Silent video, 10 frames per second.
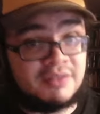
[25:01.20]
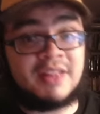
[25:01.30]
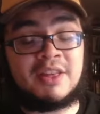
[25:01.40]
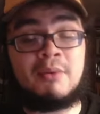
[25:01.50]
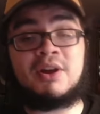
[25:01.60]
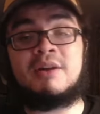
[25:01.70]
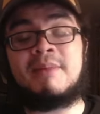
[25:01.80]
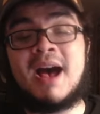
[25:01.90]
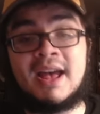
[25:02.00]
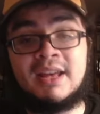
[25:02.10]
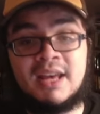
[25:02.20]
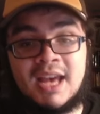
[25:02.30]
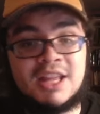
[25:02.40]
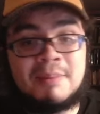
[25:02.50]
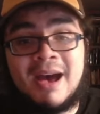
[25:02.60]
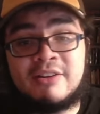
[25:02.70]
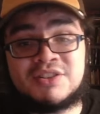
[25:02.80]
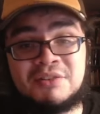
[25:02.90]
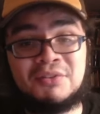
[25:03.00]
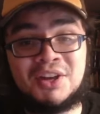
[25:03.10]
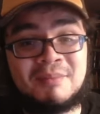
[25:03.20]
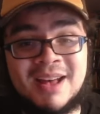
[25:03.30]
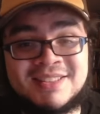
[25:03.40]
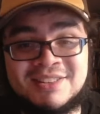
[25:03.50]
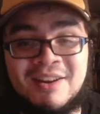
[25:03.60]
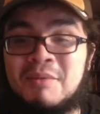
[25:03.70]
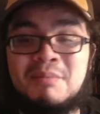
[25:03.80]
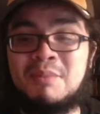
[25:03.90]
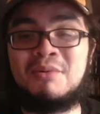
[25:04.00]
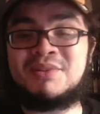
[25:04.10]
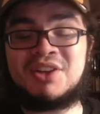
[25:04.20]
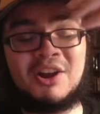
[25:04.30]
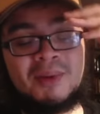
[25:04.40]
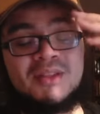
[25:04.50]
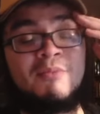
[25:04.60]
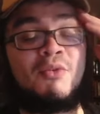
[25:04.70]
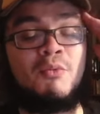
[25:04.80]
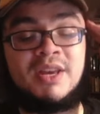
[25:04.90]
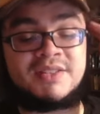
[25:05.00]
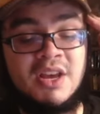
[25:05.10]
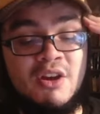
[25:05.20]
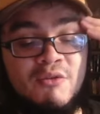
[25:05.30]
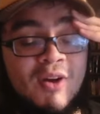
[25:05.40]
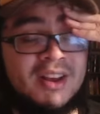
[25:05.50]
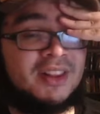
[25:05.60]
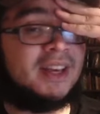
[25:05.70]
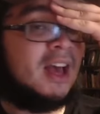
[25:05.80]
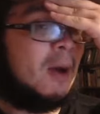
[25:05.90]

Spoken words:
that they were going to buy. And the Padres are definitely going to buy too. I mean, people have been talking about them for weeks. Frankly,